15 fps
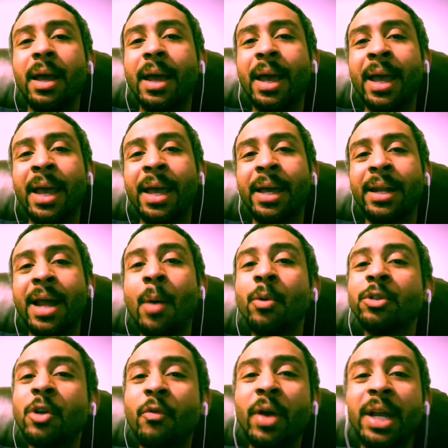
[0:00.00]
and I
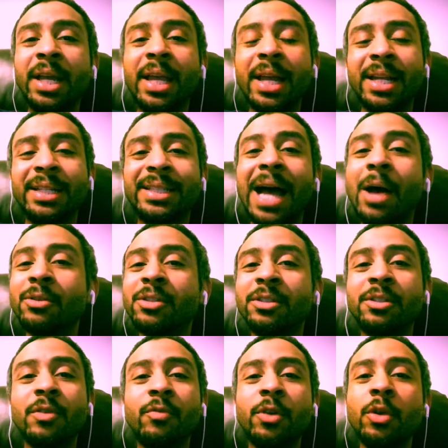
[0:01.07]
was already getting
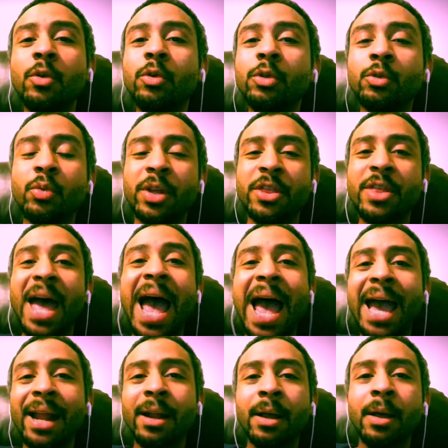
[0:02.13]
thousands of views with
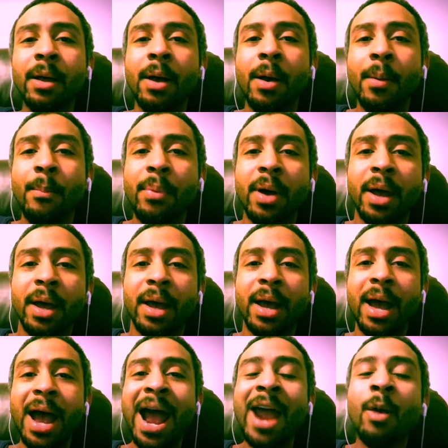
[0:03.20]
that. But
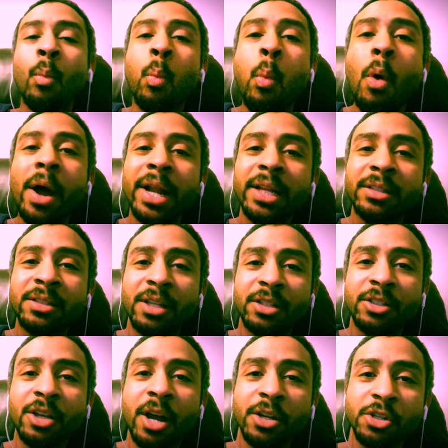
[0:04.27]
I wanted to
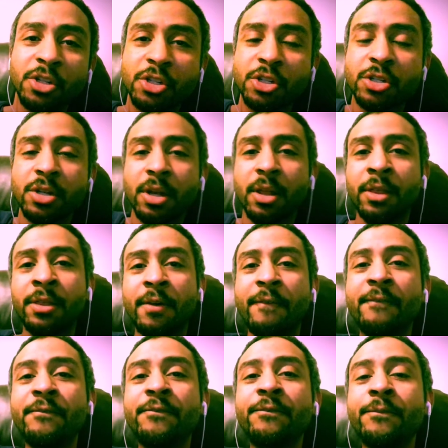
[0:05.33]
touch the
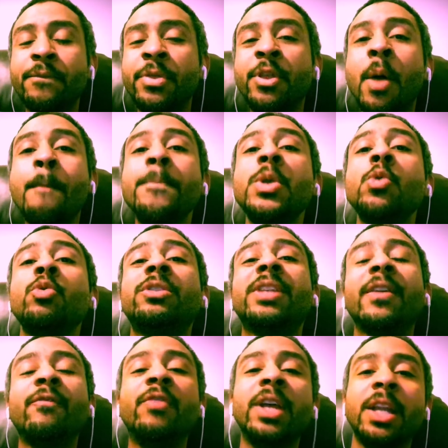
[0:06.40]
the
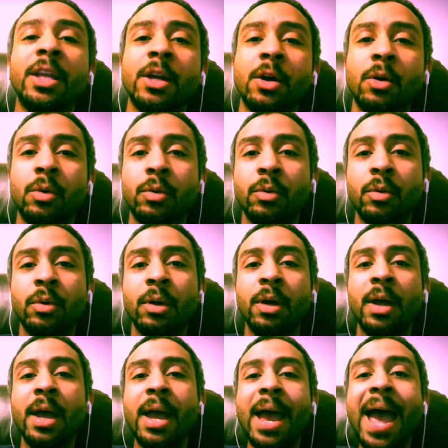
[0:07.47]
music video
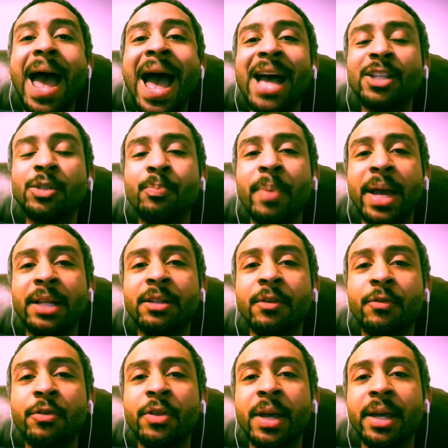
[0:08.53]
aspect of
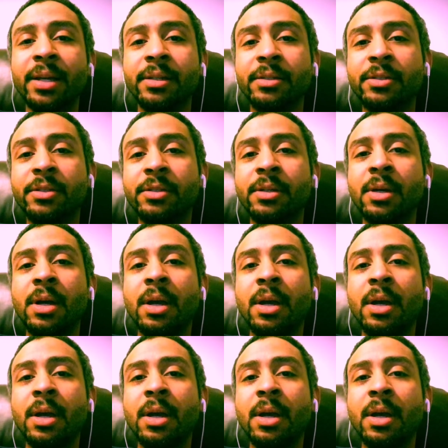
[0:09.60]
things,